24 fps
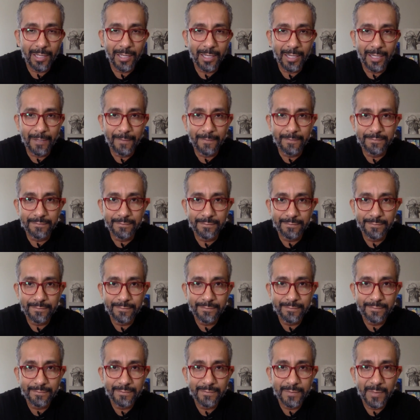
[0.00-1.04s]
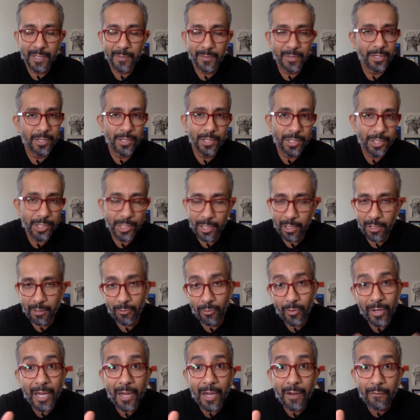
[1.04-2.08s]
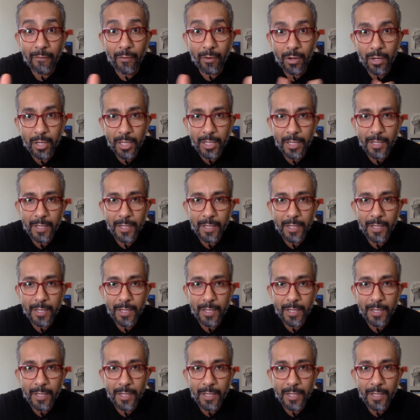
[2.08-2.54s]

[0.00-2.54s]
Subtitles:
Let me just share, whatever.